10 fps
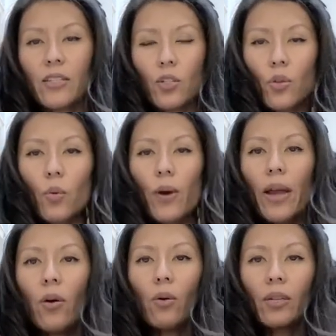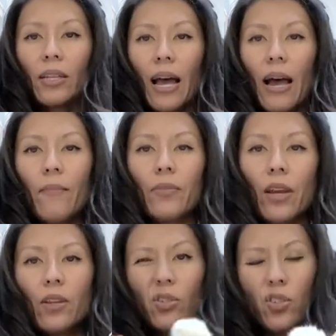So the way I hold the cat,
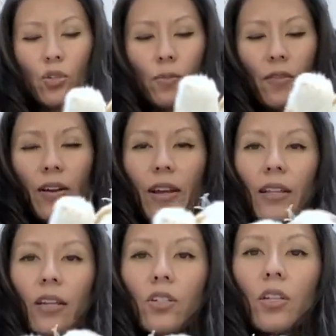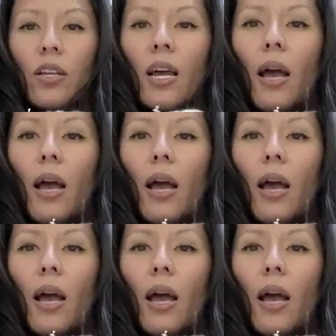I usually use my right hand actually,